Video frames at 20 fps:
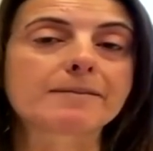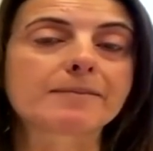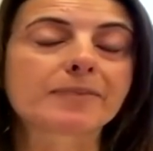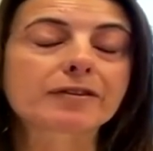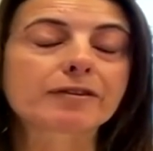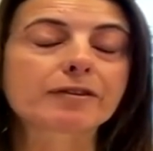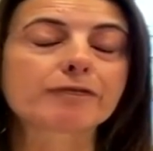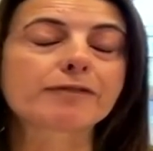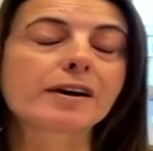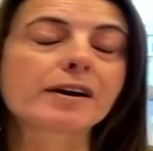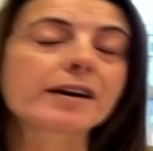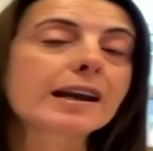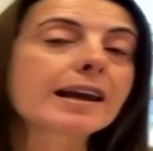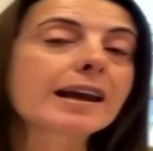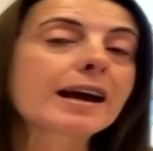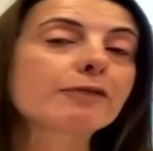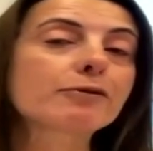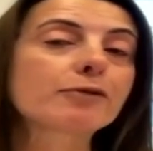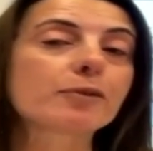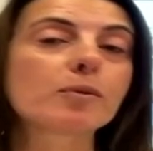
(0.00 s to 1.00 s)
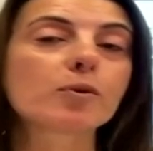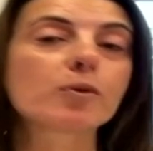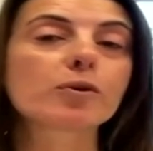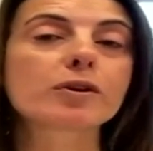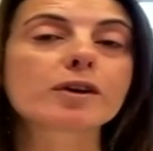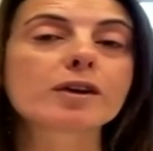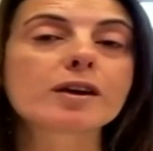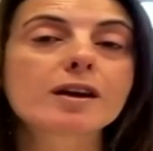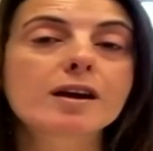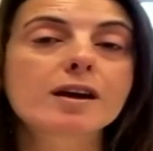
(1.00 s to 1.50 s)
So finally, after more
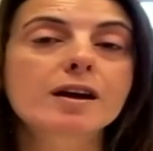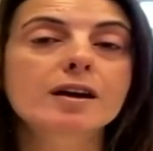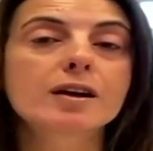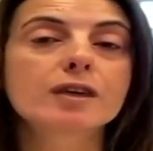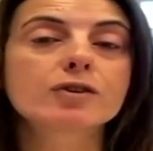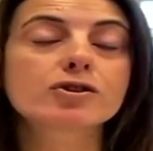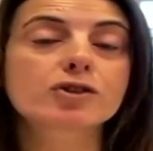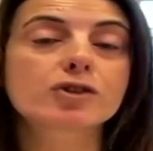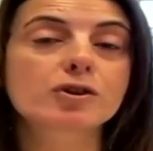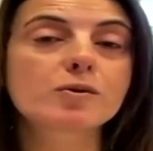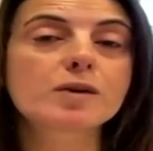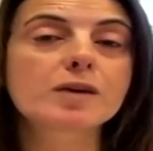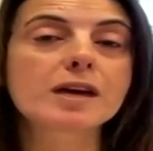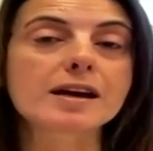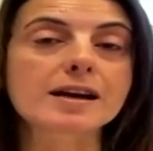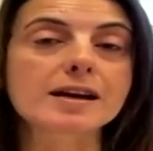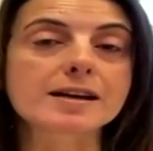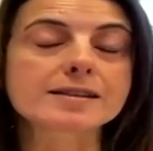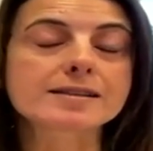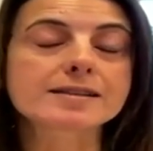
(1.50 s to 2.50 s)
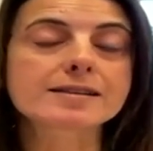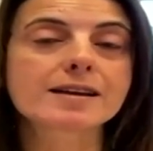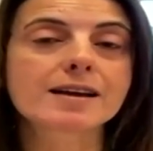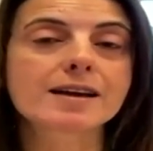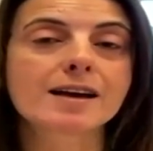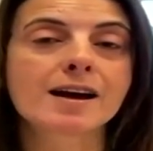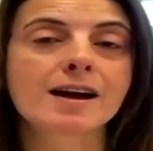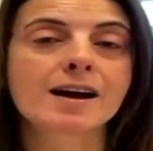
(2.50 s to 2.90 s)
than 2 years,